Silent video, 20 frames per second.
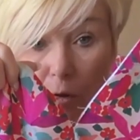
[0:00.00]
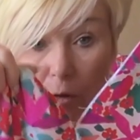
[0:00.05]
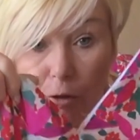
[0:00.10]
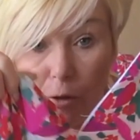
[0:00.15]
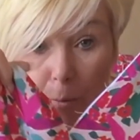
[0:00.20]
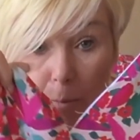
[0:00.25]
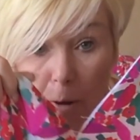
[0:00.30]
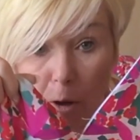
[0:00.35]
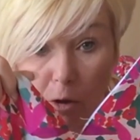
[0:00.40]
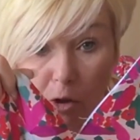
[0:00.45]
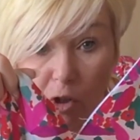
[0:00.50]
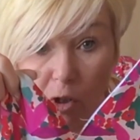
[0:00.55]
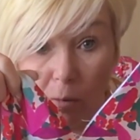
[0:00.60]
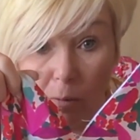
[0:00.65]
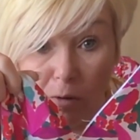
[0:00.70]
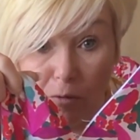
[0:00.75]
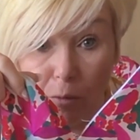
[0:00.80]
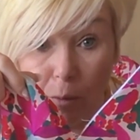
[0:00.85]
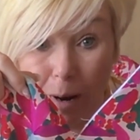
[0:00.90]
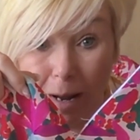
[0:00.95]
the
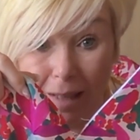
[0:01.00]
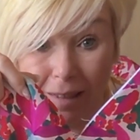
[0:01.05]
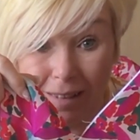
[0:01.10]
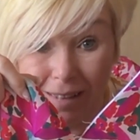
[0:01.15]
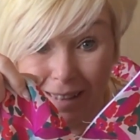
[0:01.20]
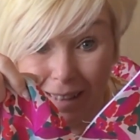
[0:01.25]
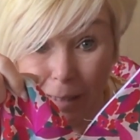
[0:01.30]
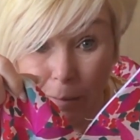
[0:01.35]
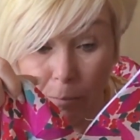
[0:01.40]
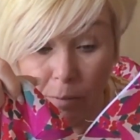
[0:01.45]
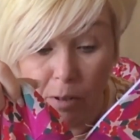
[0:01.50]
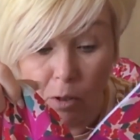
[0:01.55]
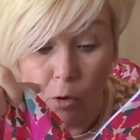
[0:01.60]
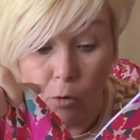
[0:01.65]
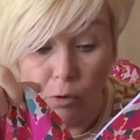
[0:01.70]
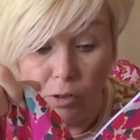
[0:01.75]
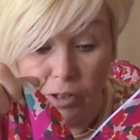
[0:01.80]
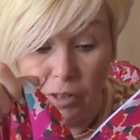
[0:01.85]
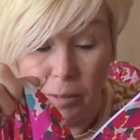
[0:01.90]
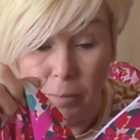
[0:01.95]
bottom of where the zip's
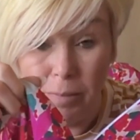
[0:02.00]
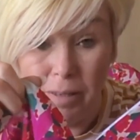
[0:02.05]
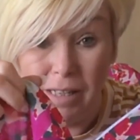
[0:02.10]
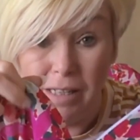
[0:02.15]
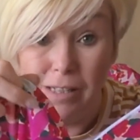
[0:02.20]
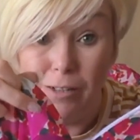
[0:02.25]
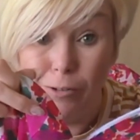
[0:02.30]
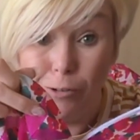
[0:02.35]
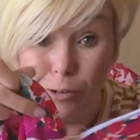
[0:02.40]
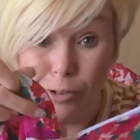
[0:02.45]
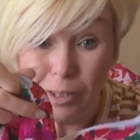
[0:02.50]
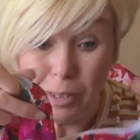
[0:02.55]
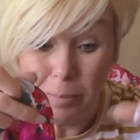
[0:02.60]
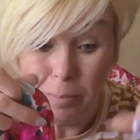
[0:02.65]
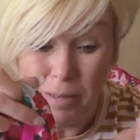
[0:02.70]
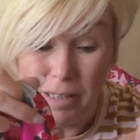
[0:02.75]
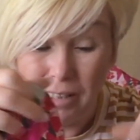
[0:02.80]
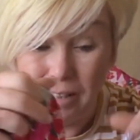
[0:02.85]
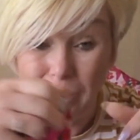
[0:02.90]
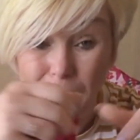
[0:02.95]
going to be, your
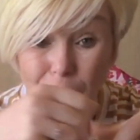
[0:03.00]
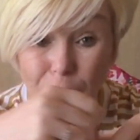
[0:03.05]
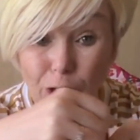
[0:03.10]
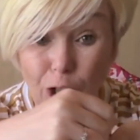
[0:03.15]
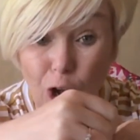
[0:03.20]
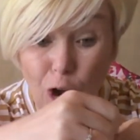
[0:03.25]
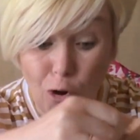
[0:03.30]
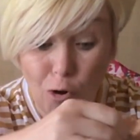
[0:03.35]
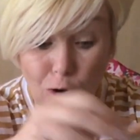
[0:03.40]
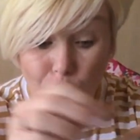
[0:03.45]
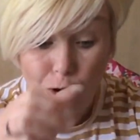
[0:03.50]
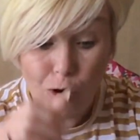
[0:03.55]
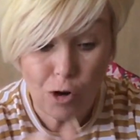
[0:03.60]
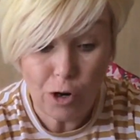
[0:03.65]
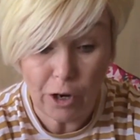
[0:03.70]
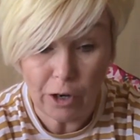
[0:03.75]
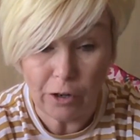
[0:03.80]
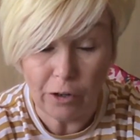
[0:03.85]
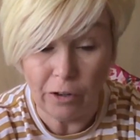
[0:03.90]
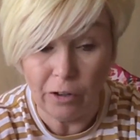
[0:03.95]
zip is
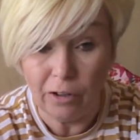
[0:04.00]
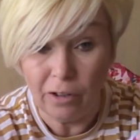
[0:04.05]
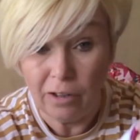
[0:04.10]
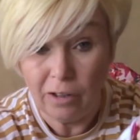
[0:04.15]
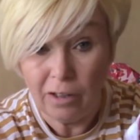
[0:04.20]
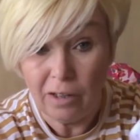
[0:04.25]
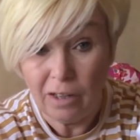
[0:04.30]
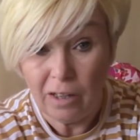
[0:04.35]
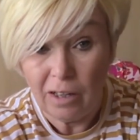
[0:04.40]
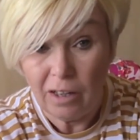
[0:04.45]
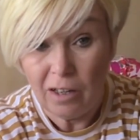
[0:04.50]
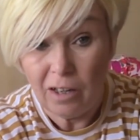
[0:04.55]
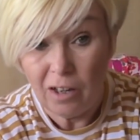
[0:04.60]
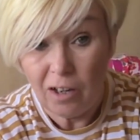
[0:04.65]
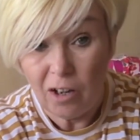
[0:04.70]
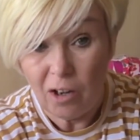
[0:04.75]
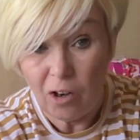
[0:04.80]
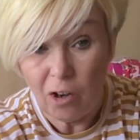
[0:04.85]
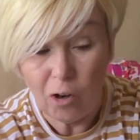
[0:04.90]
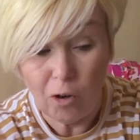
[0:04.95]
longer
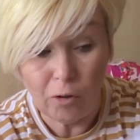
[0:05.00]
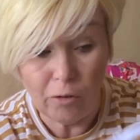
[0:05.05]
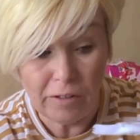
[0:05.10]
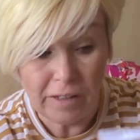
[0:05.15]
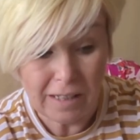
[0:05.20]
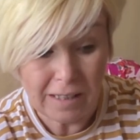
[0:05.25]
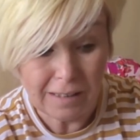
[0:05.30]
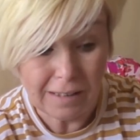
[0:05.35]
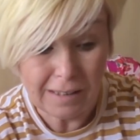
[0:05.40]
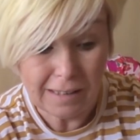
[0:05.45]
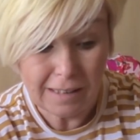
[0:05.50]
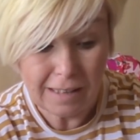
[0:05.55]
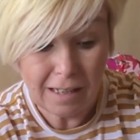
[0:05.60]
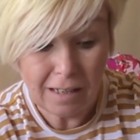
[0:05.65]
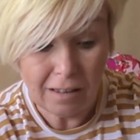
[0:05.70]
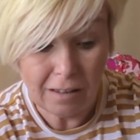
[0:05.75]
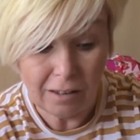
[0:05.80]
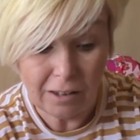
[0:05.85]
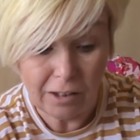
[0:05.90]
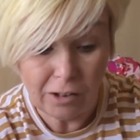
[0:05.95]
on the
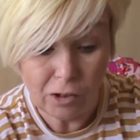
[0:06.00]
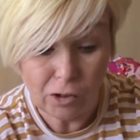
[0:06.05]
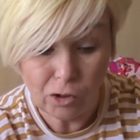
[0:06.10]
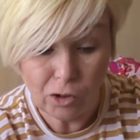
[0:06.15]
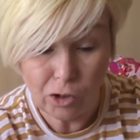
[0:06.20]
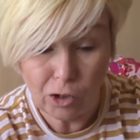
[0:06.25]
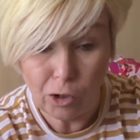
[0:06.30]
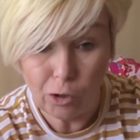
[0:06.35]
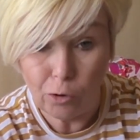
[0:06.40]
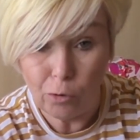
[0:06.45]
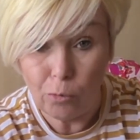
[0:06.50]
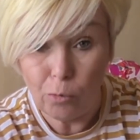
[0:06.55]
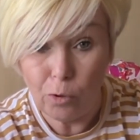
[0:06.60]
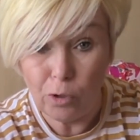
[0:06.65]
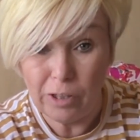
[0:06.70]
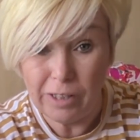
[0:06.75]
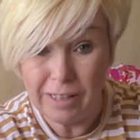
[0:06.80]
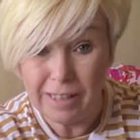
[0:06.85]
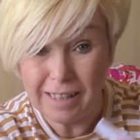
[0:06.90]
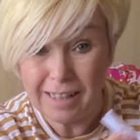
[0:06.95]
inside. So
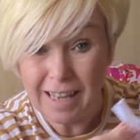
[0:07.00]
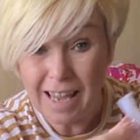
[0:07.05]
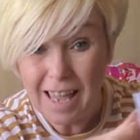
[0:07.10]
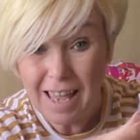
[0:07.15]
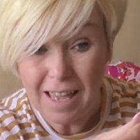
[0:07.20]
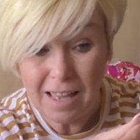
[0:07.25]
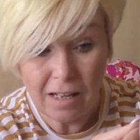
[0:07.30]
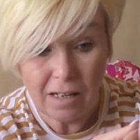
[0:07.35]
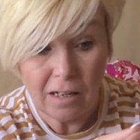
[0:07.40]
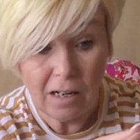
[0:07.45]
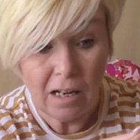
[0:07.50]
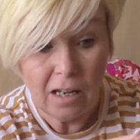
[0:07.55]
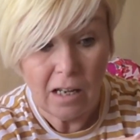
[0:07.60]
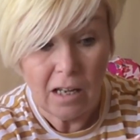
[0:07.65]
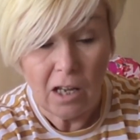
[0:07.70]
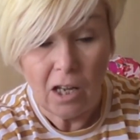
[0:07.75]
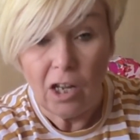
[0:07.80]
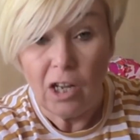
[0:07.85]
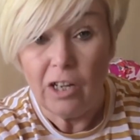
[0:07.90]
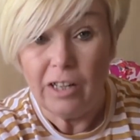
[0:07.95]
you
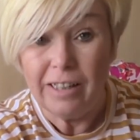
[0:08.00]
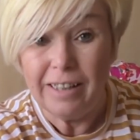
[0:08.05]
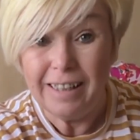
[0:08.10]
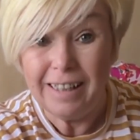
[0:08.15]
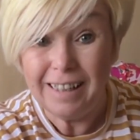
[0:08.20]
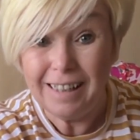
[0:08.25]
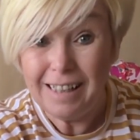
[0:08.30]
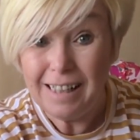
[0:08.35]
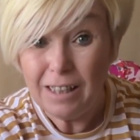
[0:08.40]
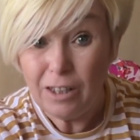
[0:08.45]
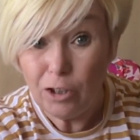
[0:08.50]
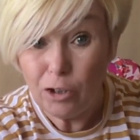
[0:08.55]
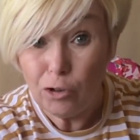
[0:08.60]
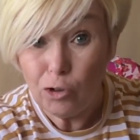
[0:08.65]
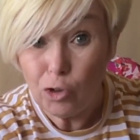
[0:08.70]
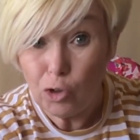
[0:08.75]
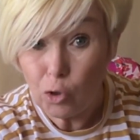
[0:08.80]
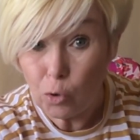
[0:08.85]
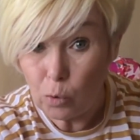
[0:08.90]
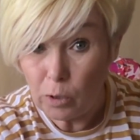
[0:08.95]
can either
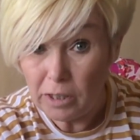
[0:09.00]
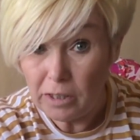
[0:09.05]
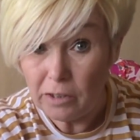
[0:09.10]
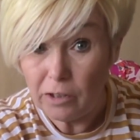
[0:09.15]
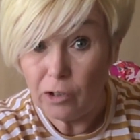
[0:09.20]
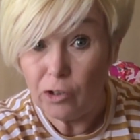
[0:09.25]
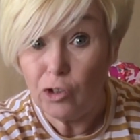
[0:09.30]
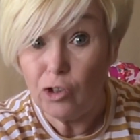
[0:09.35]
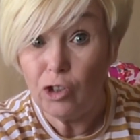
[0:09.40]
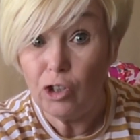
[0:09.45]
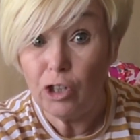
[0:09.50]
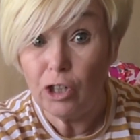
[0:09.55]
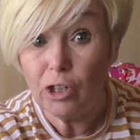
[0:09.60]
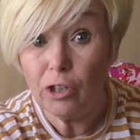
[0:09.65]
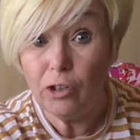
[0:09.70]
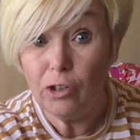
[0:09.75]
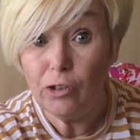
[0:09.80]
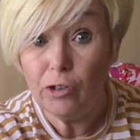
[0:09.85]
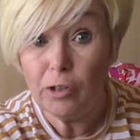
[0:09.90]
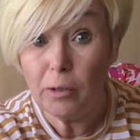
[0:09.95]
use tweezers, you
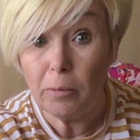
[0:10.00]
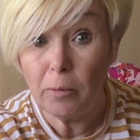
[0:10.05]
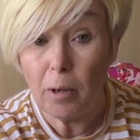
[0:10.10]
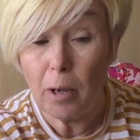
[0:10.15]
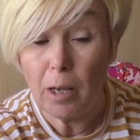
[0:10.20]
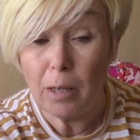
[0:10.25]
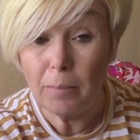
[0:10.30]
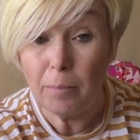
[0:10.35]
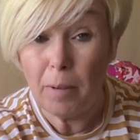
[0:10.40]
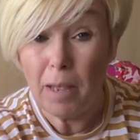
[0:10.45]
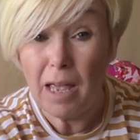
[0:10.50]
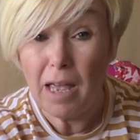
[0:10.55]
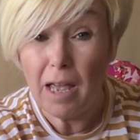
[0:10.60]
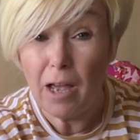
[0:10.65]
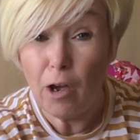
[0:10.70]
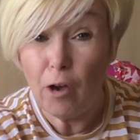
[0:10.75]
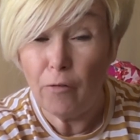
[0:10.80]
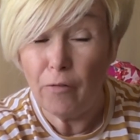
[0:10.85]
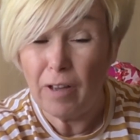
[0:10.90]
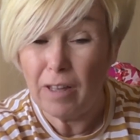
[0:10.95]
can use a
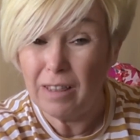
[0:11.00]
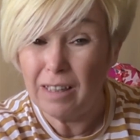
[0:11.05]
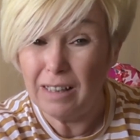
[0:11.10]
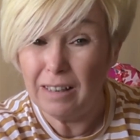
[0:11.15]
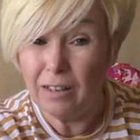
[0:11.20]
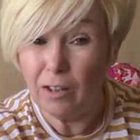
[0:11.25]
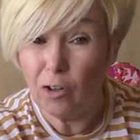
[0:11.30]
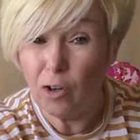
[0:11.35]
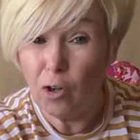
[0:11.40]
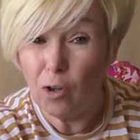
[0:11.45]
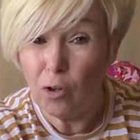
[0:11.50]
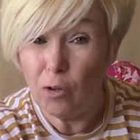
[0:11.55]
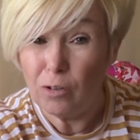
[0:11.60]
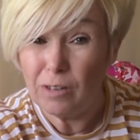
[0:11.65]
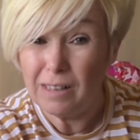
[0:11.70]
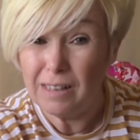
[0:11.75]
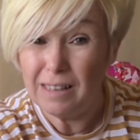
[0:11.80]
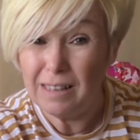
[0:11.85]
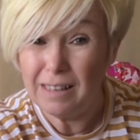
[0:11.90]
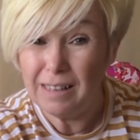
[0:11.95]
pair of, I think they're called
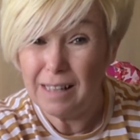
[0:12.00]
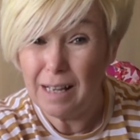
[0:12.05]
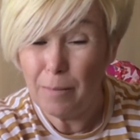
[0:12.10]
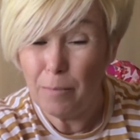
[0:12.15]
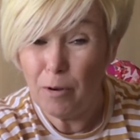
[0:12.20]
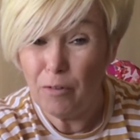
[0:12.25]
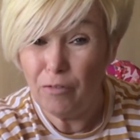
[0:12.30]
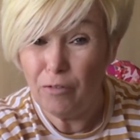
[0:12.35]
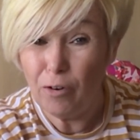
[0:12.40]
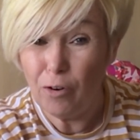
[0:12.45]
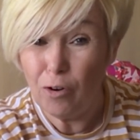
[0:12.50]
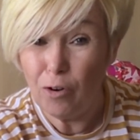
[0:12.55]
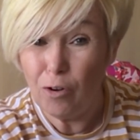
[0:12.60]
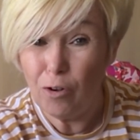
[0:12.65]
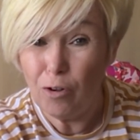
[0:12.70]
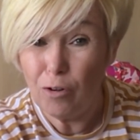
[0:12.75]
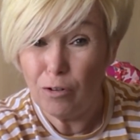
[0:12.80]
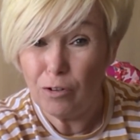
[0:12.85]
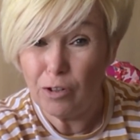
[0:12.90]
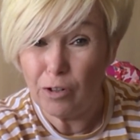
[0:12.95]

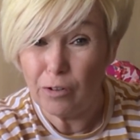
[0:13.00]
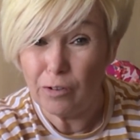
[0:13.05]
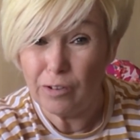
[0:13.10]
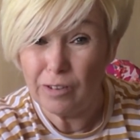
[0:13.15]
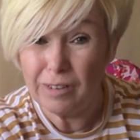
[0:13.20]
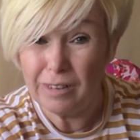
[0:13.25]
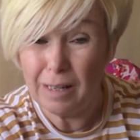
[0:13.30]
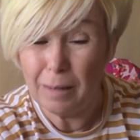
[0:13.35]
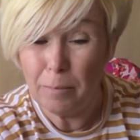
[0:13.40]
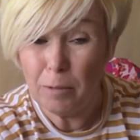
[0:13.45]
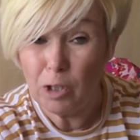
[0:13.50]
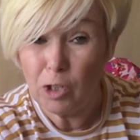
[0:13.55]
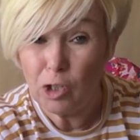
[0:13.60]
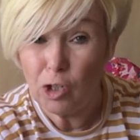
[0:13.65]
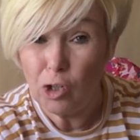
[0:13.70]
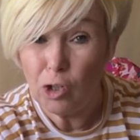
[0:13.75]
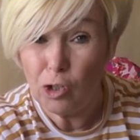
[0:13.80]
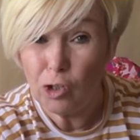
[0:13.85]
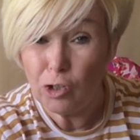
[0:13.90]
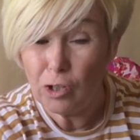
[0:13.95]
semaphores or
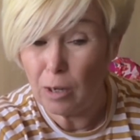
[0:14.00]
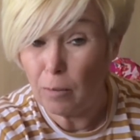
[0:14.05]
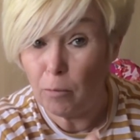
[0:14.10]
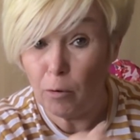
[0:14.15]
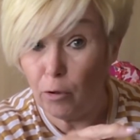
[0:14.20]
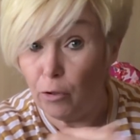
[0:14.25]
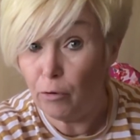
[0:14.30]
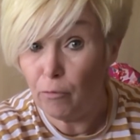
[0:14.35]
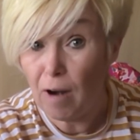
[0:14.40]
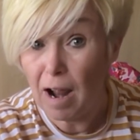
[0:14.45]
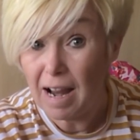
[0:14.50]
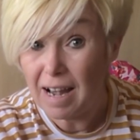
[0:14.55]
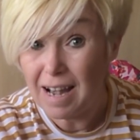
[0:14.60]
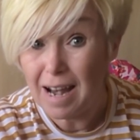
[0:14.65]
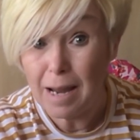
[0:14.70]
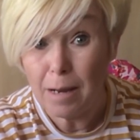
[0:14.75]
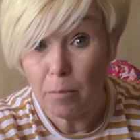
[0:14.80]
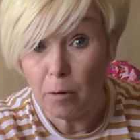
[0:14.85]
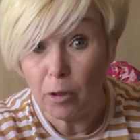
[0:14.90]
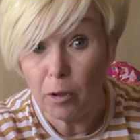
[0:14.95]
scimitars. I'll put the right
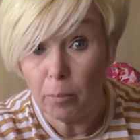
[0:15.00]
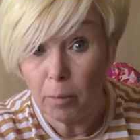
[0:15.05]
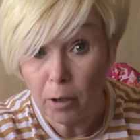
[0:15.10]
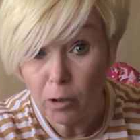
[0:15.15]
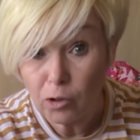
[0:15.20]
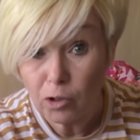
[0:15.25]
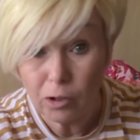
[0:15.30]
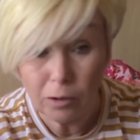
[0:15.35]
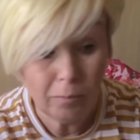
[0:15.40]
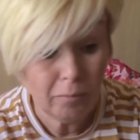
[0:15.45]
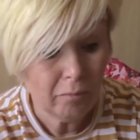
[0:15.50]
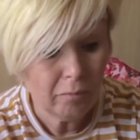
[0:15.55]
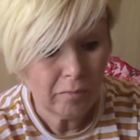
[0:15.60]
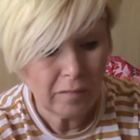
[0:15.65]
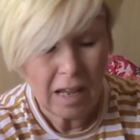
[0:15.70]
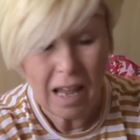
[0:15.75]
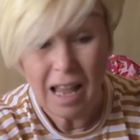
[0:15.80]
name at the bottom